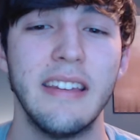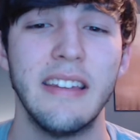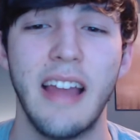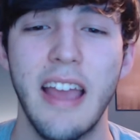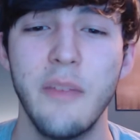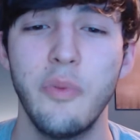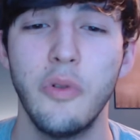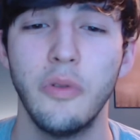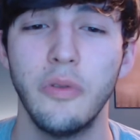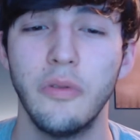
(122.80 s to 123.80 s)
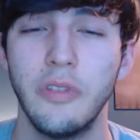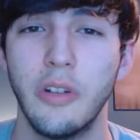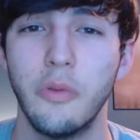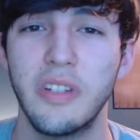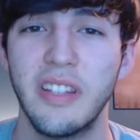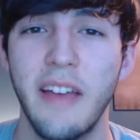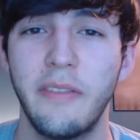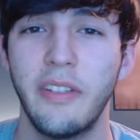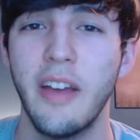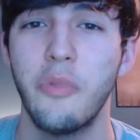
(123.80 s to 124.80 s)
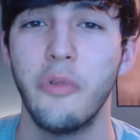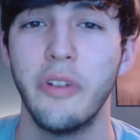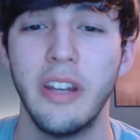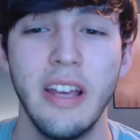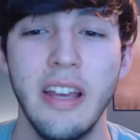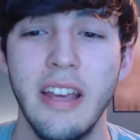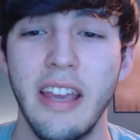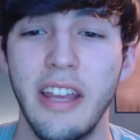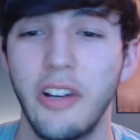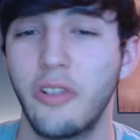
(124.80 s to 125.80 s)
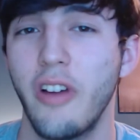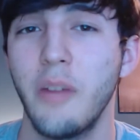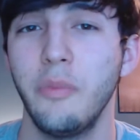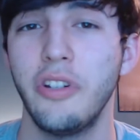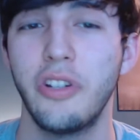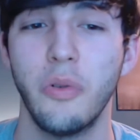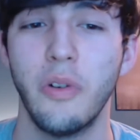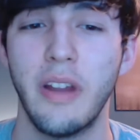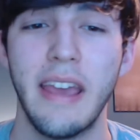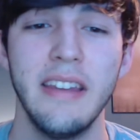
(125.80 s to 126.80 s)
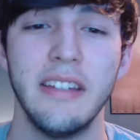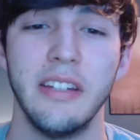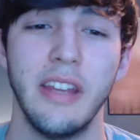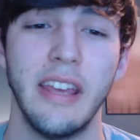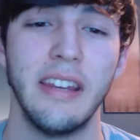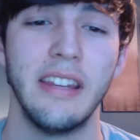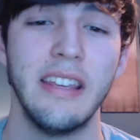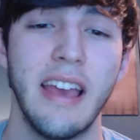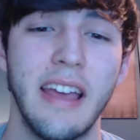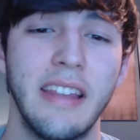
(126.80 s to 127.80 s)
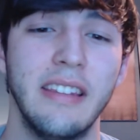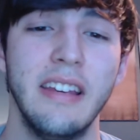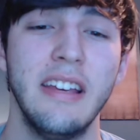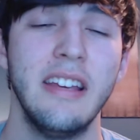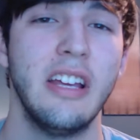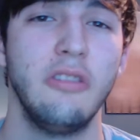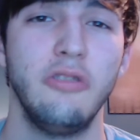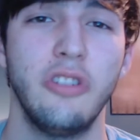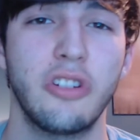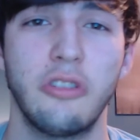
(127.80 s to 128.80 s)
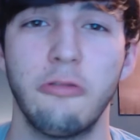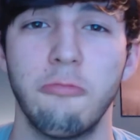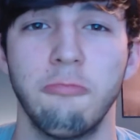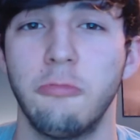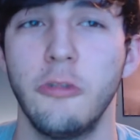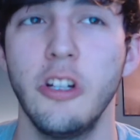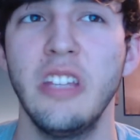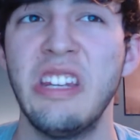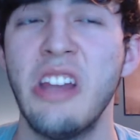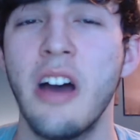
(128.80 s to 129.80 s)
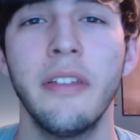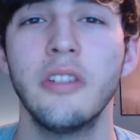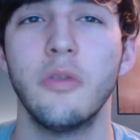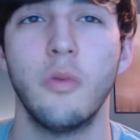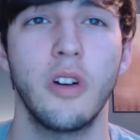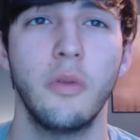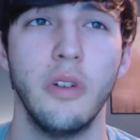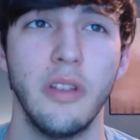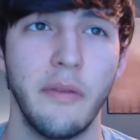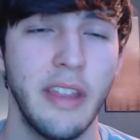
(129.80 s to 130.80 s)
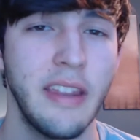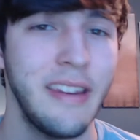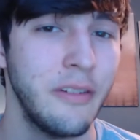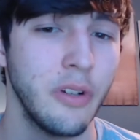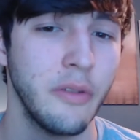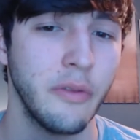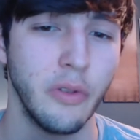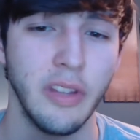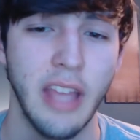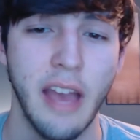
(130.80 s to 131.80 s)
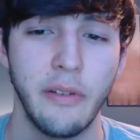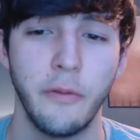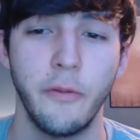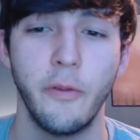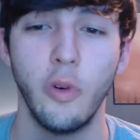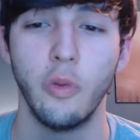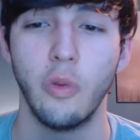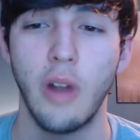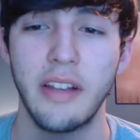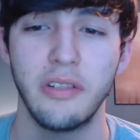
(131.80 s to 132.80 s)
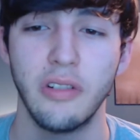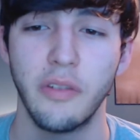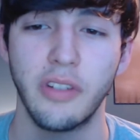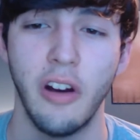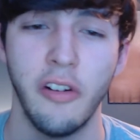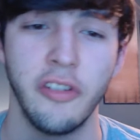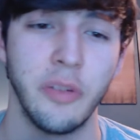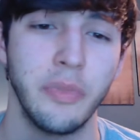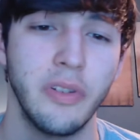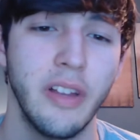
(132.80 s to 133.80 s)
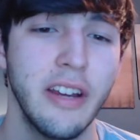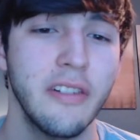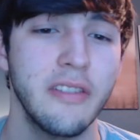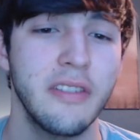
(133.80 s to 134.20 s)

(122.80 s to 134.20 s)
Heupel, was left at that point incredibly short-handed, and he had just really nothing to work with. I mean, they didn't even really have a full roster of scholarship players,